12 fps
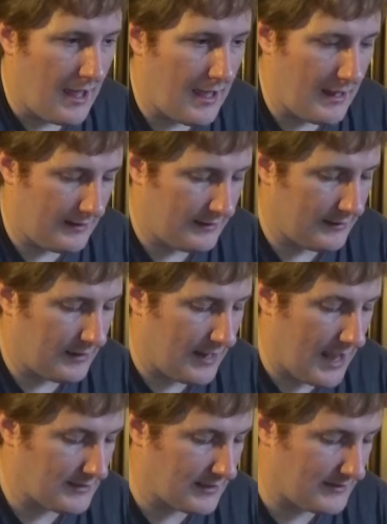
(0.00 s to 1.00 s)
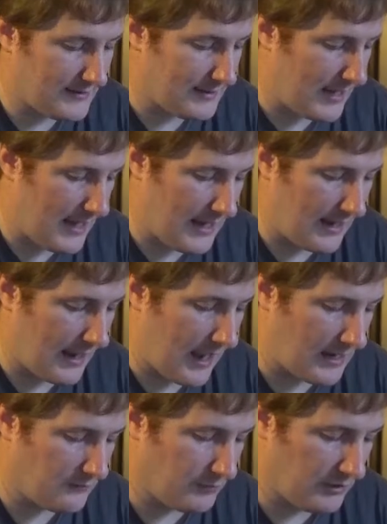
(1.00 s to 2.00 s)
And as I say,
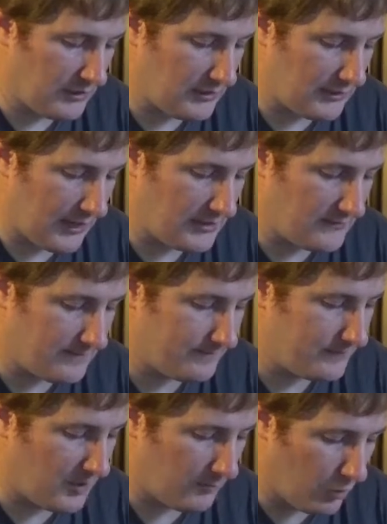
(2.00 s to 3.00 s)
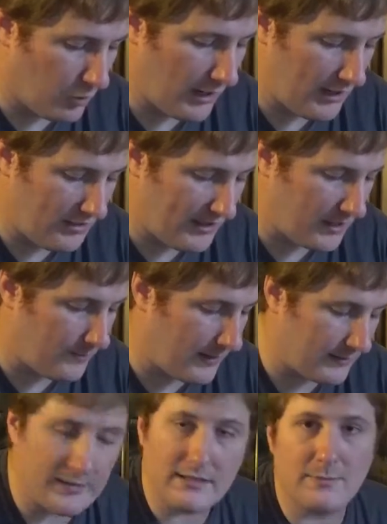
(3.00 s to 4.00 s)
the more I think
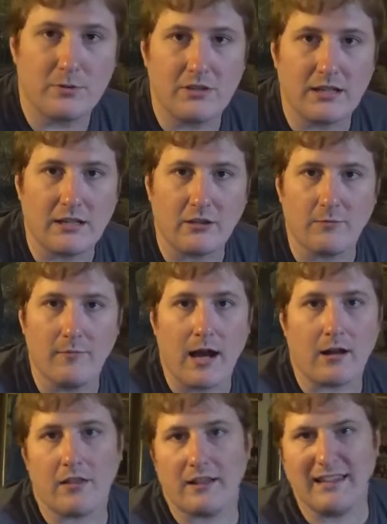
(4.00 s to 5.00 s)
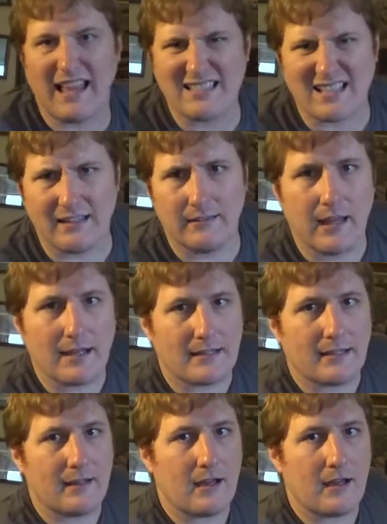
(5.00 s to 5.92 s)
about this particular model, the less I like it.